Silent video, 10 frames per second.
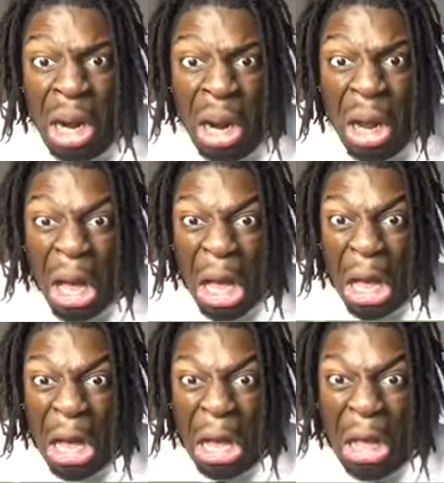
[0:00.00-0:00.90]

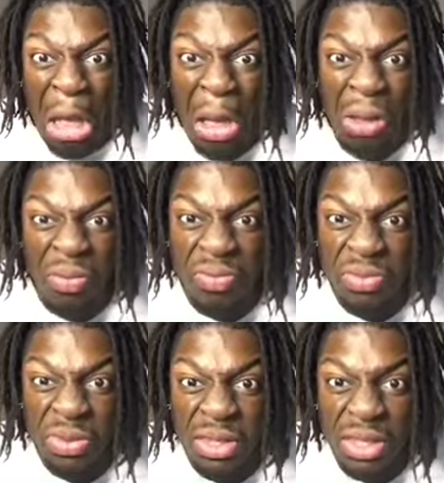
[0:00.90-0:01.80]

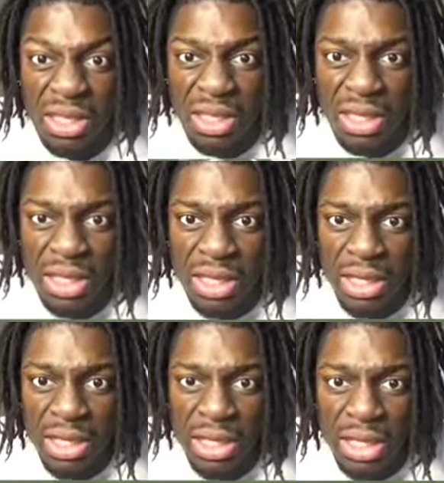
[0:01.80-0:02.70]

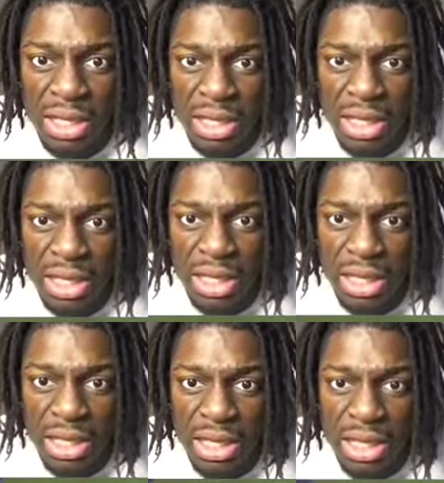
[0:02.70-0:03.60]

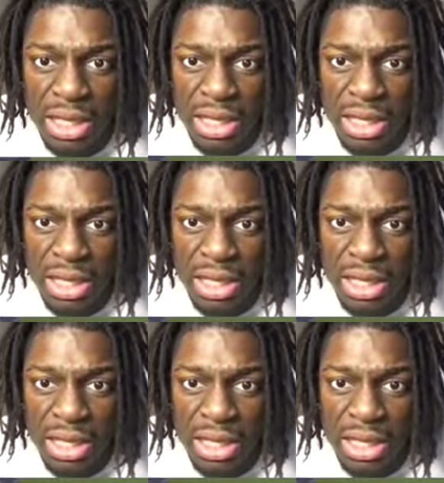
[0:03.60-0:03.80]
Nothing is said.